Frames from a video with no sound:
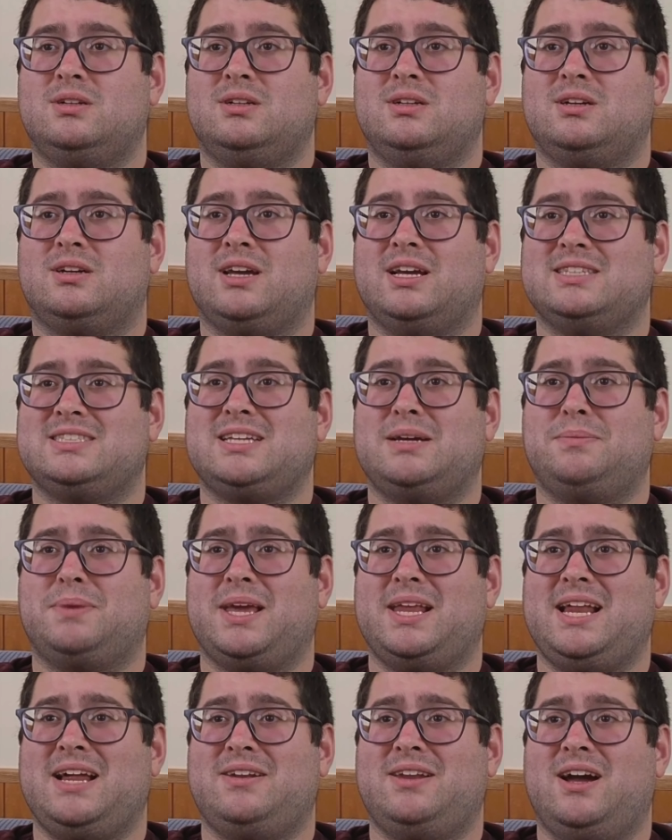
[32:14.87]
Okay, it's time to
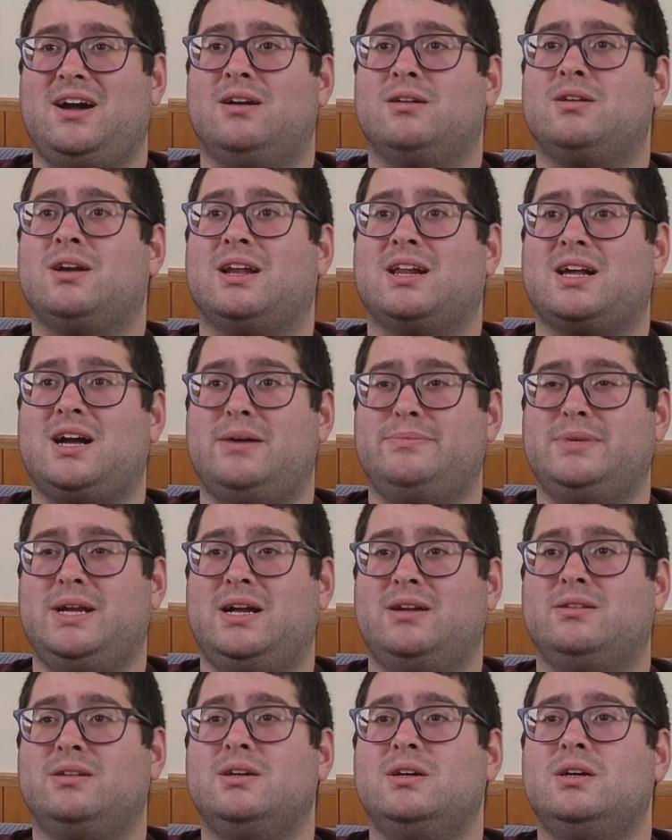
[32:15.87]
get out now. You gotta calm
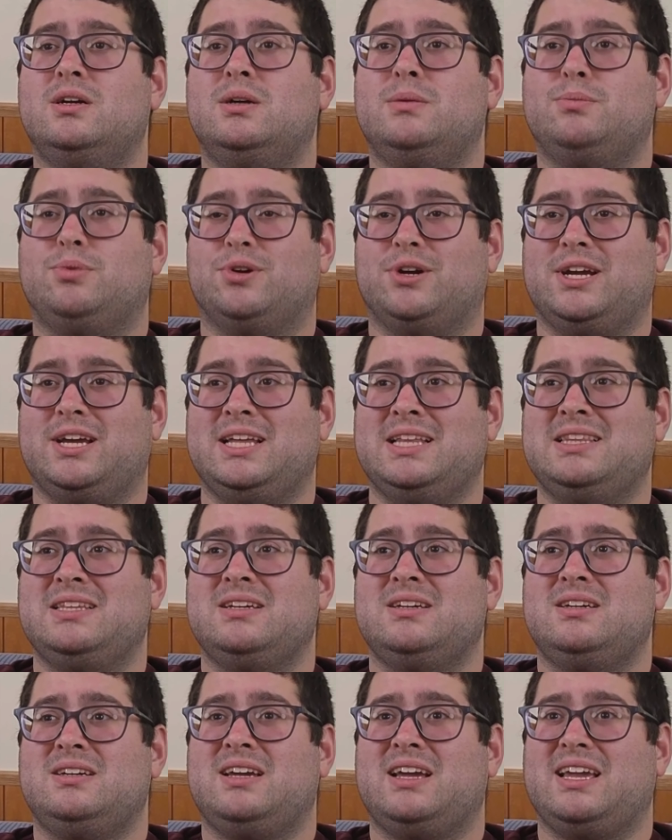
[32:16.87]
down, breathe,
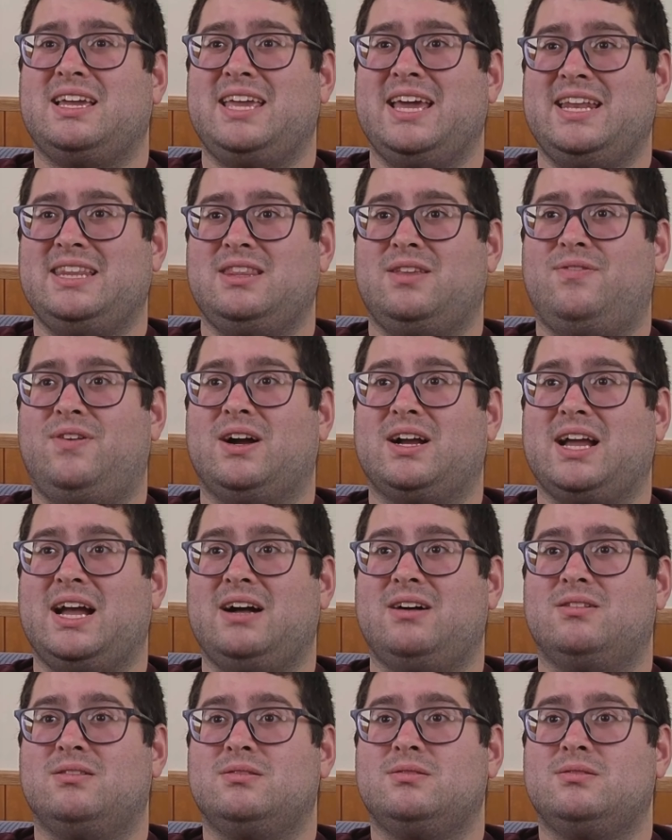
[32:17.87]
and get the fuck out.